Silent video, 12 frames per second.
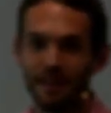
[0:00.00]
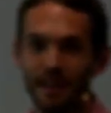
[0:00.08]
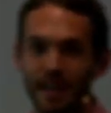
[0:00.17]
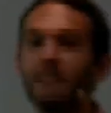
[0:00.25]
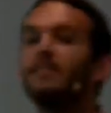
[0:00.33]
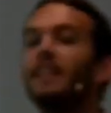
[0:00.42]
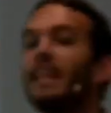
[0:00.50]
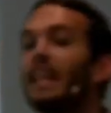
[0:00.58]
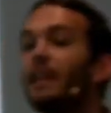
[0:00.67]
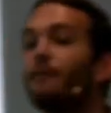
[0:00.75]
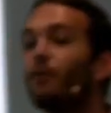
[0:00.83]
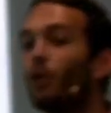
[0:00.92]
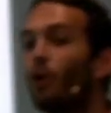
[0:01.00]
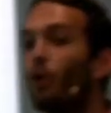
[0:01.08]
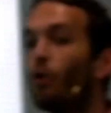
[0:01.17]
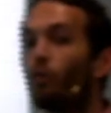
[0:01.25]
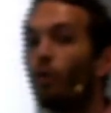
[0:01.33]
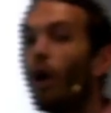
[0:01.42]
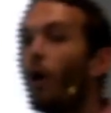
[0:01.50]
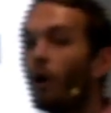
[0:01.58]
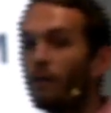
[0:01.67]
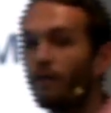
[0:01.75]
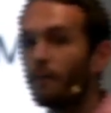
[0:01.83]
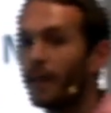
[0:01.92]
Is it evil or wrong
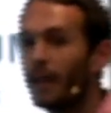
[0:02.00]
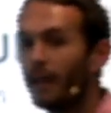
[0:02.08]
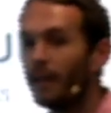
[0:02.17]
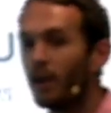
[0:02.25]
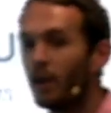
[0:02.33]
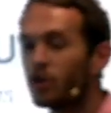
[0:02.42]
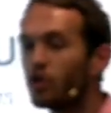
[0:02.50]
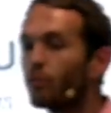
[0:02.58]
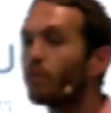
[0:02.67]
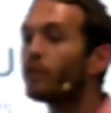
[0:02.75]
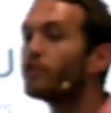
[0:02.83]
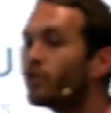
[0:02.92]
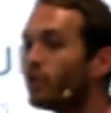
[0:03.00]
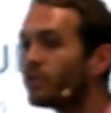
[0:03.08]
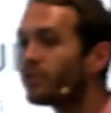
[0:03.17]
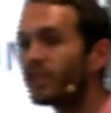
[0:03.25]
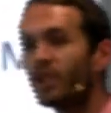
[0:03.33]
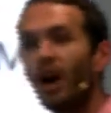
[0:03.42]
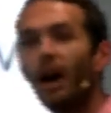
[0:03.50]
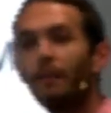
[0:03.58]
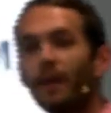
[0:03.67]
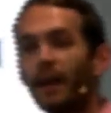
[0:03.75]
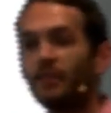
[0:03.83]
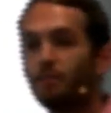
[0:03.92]
for me to reduce the time that
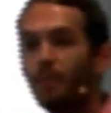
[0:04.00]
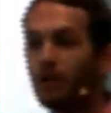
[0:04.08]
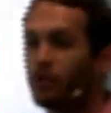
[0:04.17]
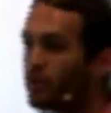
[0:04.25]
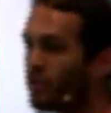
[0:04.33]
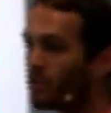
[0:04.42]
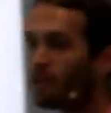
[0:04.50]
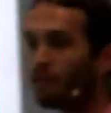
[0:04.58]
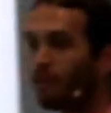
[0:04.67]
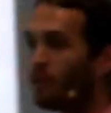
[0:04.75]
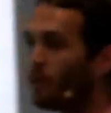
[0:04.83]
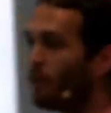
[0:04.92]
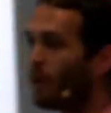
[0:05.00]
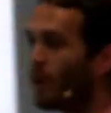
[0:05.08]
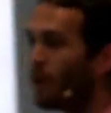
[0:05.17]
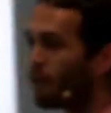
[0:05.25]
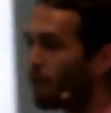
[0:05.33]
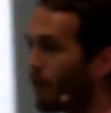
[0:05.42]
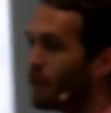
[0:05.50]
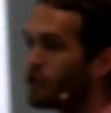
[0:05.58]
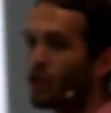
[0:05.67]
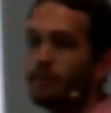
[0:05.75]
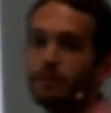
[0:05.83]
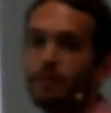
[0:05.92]
I spend just to a few
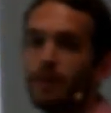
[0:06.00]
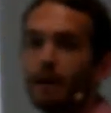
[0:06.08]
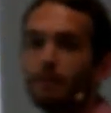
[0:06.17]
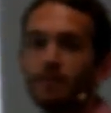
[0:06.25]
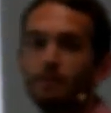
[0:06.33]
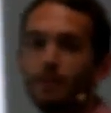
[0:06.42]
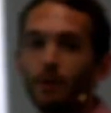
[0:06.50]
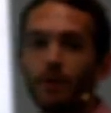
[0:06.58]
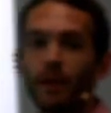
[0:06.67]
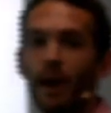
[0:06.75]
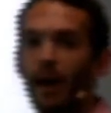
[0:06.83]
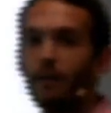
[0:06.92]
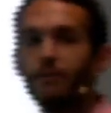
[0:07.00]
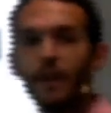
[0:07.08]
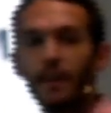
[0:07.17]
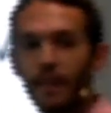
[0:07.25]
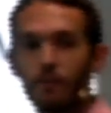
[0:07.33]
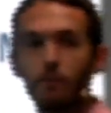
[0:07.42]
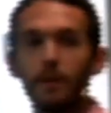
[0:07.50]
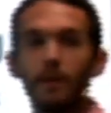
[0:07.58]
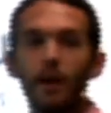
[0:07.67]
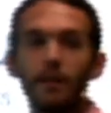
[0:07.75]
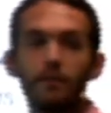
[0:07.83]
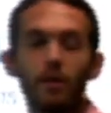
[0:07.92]
friendships to be able to build the kind of death that would be
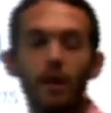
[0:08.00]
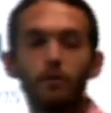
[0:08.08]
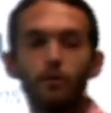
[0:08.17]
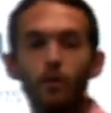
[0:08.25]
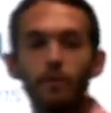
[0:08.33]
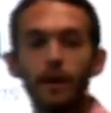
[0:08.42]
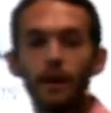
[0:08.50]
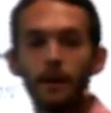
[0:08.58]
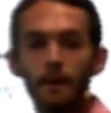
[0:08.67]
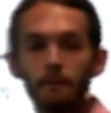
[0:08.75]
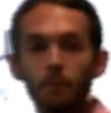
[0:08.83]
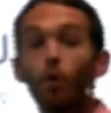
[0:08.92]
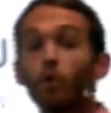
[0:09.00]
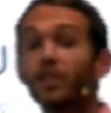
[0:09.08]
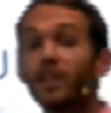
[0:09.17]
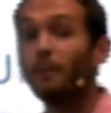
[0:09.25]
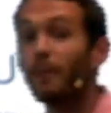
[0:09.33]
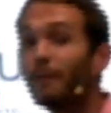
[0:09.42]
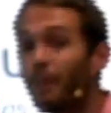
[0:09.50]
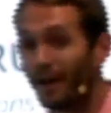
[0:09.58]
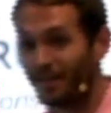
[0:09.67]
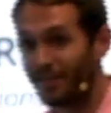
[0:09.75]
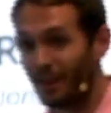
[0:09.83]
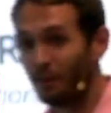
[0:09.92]
life-transforming? Or to commit
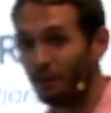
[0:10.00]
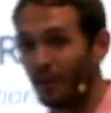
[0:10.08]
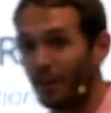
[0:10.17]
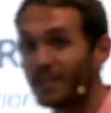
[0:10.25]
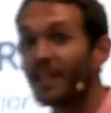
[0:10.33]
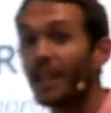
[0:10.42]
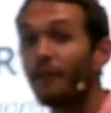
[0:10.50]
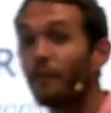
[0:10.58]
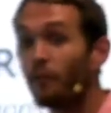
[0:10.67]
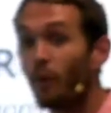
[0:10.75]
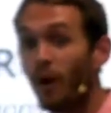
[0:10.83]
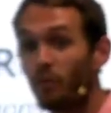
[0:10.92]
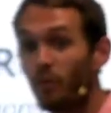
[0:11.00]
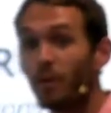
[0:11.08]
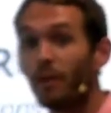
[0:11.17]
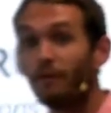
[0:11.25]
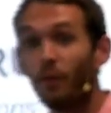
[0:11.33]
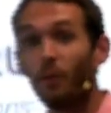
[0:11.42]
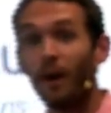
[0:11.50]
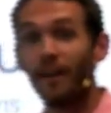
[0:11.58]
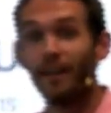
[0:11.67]
myself to the love of one woman for one